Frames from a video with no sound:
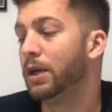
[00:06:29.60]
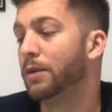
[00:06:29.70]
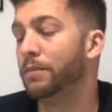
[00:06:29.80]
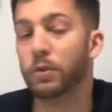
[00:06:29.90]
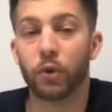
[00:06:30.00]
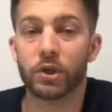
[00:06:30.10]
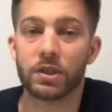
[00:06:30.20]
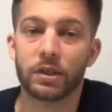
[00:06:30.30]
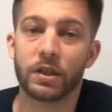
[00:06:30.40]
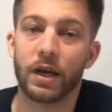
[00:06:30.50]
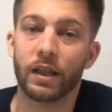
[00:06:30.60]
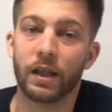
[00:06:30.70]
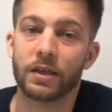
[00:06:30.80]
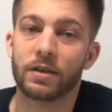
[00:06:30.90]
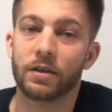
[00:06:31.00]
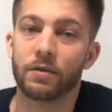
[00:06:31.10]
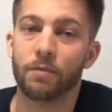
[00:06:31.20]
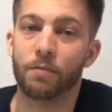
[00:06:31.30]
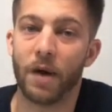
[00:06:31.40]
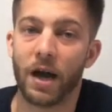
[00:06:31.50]
Me personally, I like to
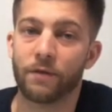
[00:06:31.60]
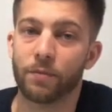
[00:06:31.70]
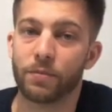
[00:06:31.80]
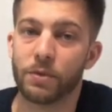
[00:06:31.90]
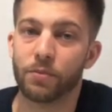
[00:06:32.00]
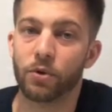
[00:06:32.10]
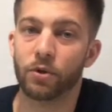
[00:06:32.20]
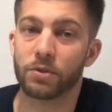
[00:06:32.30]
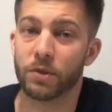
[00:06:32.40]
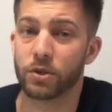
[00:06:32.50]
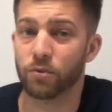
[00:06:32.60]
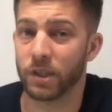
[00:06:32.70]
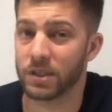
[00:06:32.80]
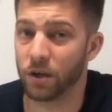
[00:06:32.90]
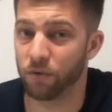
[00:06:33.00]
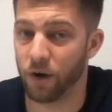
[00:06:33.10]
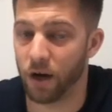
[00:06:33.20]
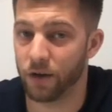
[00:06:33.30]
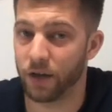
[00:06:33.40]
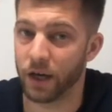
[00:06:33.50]
buy from people, especially when they sell
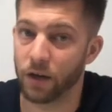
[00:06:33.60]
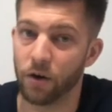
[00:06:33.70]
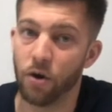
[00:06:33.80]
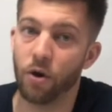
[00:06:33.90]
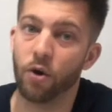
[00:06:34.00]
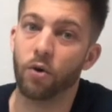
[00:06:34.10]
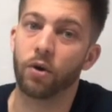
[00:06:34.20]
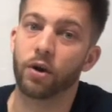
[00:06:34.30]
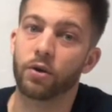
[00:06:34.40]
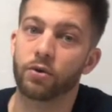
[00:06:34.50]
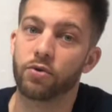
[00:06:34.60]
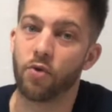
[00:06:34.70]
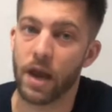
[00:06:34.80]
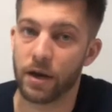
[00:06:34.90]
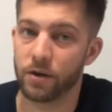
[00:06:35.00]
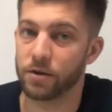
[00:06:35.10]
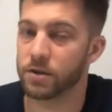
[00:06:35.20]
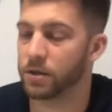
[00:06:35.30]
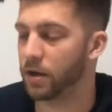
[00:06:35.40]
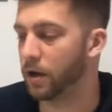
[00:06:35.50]
raw, that I know are good
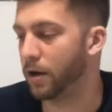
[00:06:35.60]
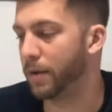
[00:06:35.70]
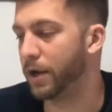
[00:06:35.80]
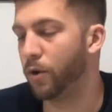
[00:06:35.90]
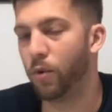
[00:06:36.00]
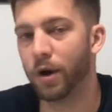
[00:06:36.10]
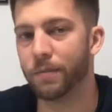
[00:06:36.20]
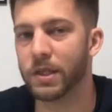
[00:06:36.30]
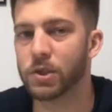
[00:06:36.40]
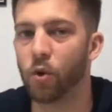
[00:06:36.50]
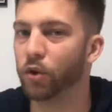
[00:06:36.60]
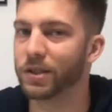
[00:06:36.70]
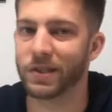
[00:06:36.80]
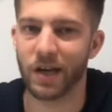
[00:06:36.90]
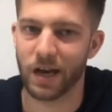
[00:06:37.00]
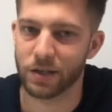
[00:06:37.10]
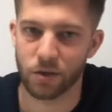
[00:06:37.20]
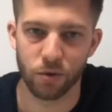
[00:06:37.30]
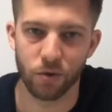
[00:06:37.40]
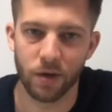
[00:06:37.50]
graders. I don't want to be told it's a
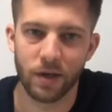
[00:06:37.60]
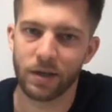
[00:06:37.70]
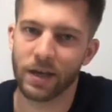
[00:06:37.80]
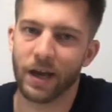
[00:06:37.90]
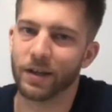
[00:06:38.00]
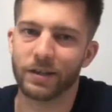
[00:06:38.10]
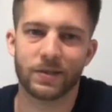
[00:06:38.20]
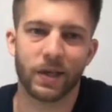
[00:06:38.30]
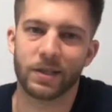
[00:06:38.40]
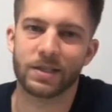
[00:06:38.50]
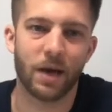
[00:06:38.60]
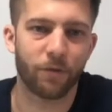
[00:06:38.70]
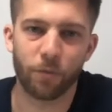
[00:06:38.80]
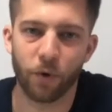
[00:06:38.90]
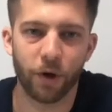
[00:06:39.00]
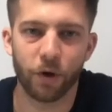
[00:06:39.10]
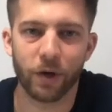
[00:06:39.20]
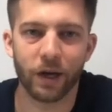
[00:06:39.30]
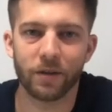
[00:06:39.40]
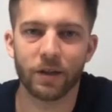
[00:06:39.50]
9.2, get it, and it's like a 7.0
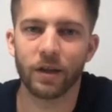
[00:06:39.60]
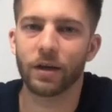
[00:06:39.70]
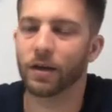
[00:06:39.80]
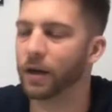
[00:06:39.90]
kind of thing.